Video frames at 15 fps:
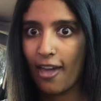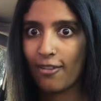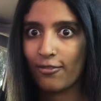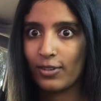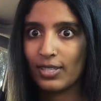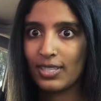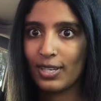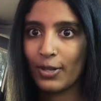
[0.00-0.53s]

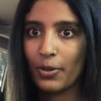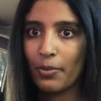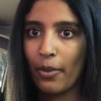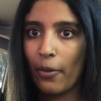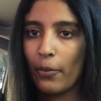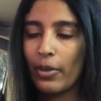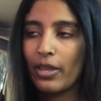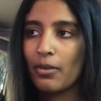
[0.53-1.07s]
every single
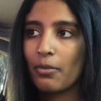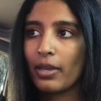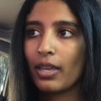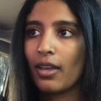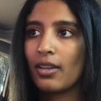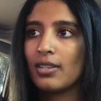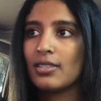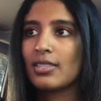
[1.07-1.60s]
moment
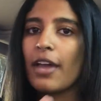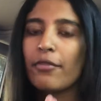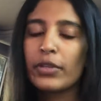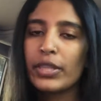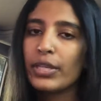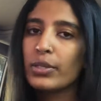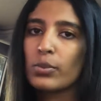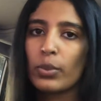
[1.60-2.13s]
because
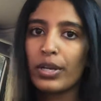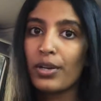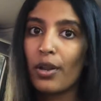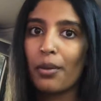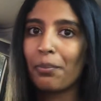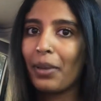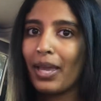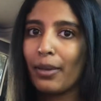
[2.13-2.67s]
everything's written
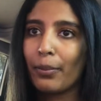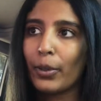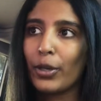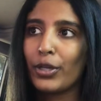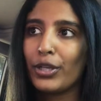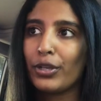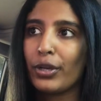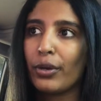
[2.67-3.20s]
on paper
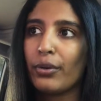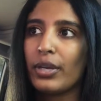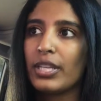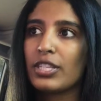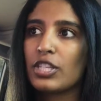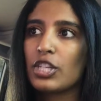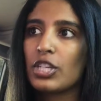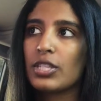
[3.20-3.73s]
you know
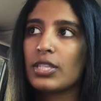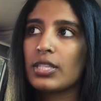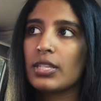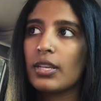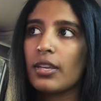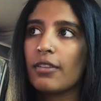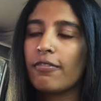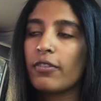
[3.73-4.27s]
it's just
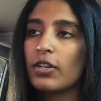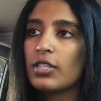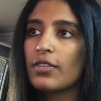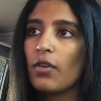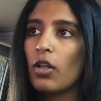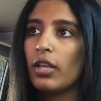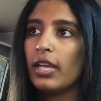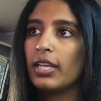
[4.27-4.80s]
first
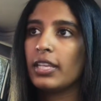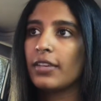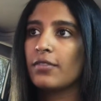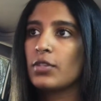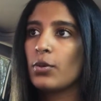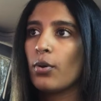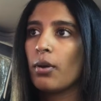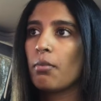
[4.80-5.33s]
of all it
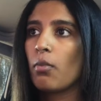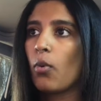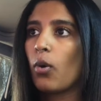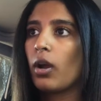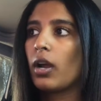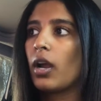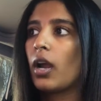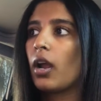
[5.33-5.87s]
gives you a
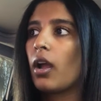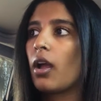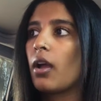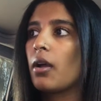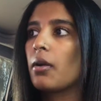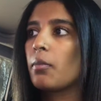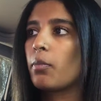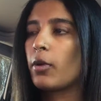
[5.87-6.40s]
more
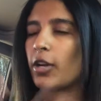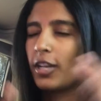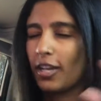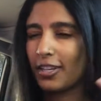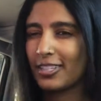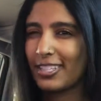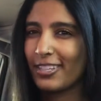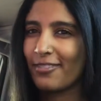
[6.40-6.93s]

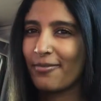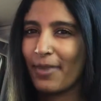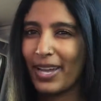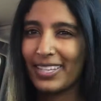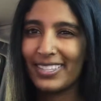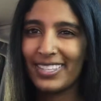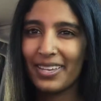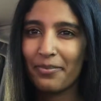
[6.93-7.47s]
productive
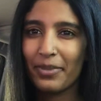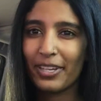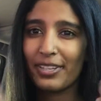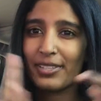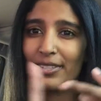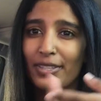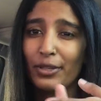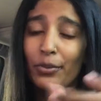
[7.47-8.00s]
mindset
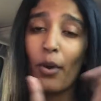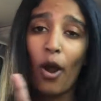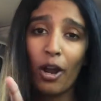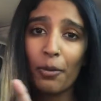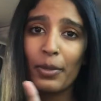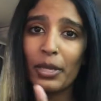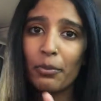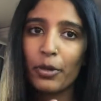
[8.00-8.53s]
because you
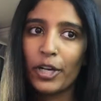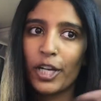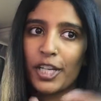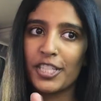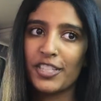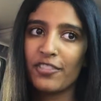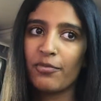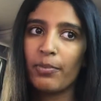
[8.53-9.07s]
are being
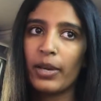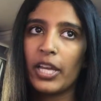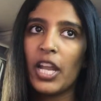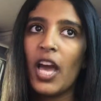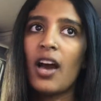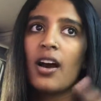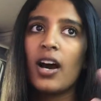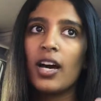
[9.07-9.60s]
productive but
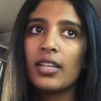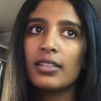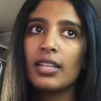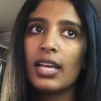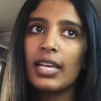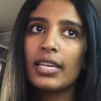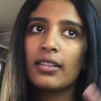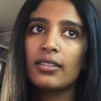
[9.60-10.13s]

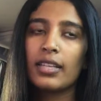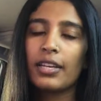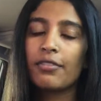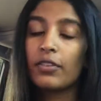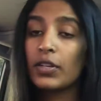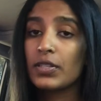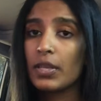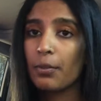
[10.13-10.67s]
unlike like
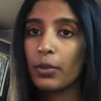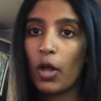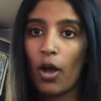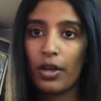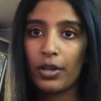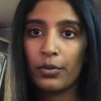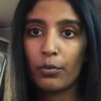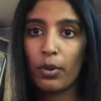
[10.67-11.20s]
for example
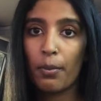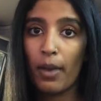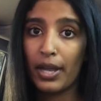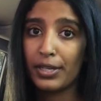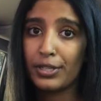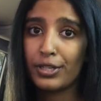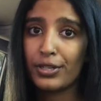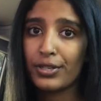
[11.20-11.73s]
on
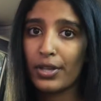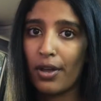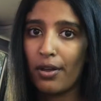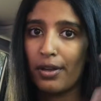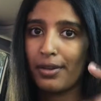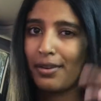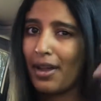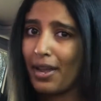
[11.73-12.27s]
reminders
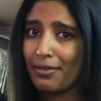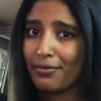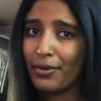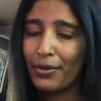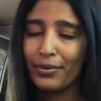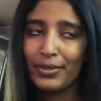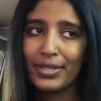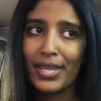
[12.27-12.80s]
on
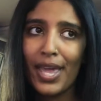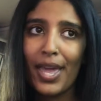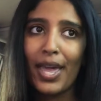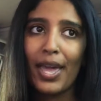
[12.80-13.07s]
iPhones